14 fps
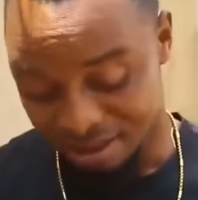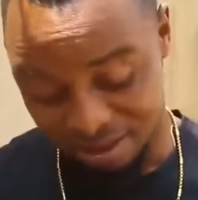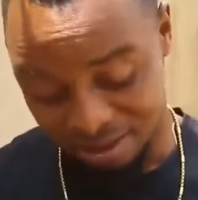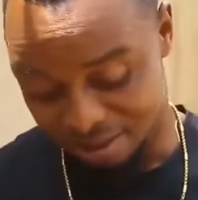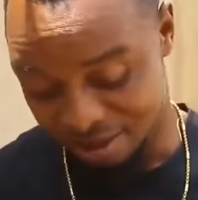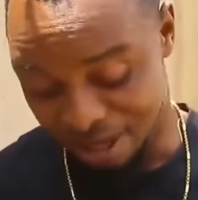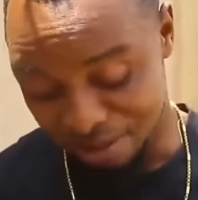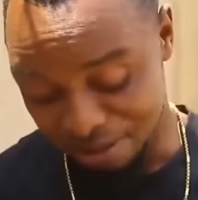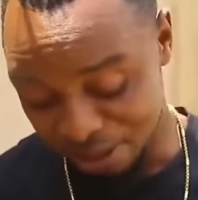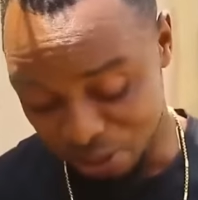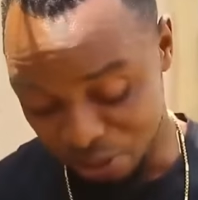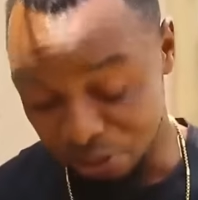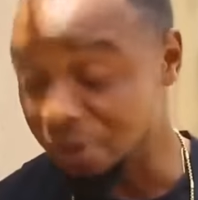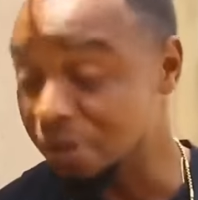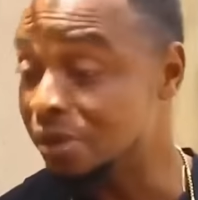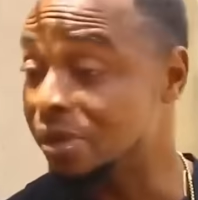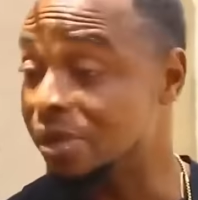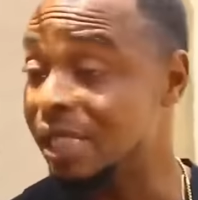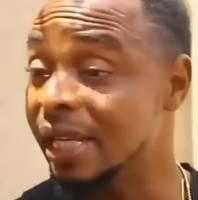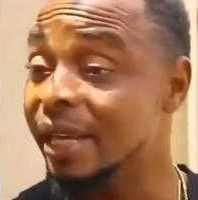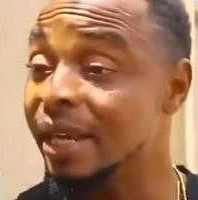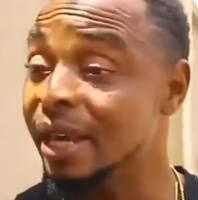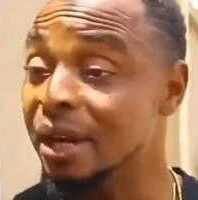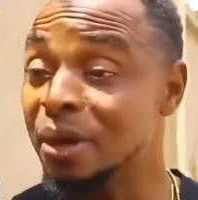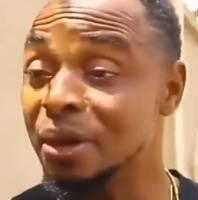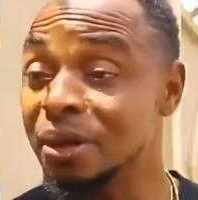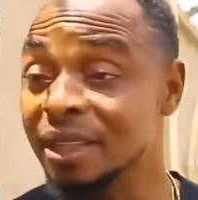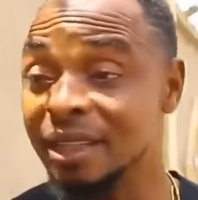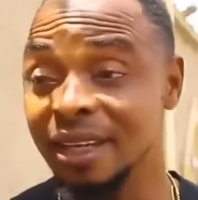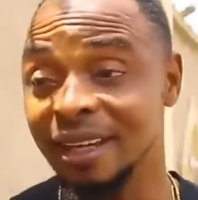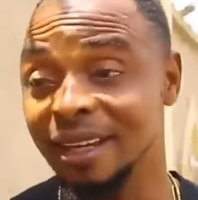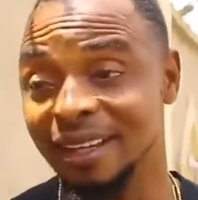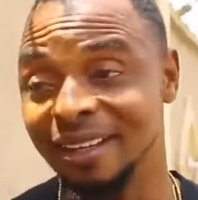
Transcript: That means we're going to stay here all day.